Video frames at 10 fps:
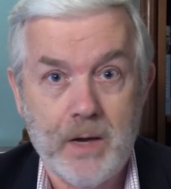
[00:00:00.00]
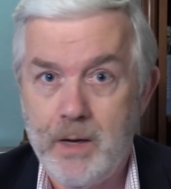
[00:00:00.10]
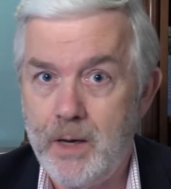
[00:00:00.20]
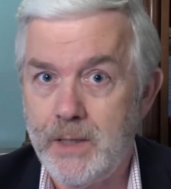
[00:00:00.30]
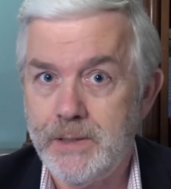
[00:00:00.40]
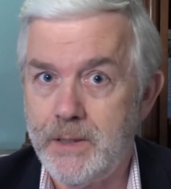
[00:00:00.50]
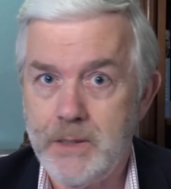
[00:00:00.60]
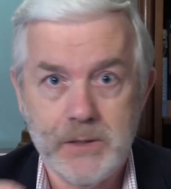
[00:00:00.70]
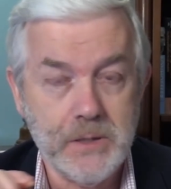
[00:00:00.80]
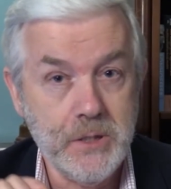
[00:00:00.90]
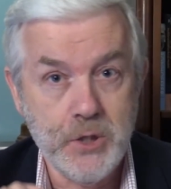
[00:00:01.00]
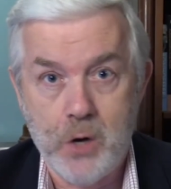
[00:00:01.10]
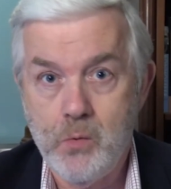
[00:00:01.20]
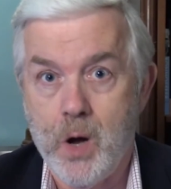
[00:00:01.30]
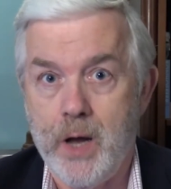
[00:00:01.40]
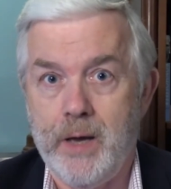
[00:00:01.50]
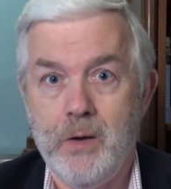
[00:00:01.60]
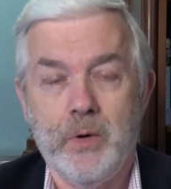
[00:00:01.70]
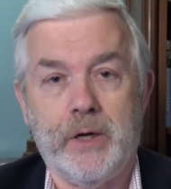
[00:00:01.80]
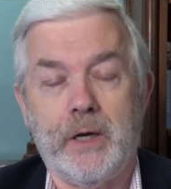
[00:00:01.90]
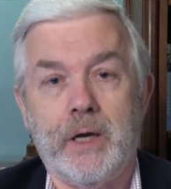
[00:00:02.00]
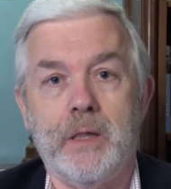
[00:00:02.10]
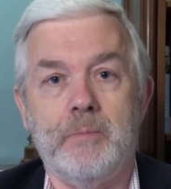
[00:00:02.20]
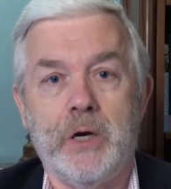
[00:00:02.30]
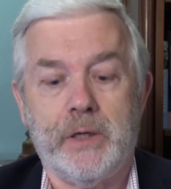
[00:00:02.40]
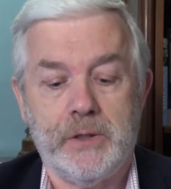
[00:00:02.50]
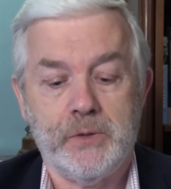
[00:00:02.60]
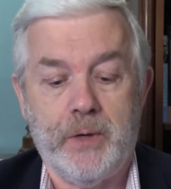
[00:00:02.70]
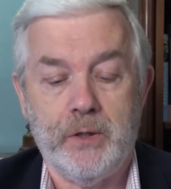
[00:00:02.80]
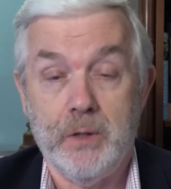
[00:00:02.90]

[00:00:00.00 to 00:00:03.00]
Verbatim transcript: And I said, there's no way we're going to cut the marketing spend.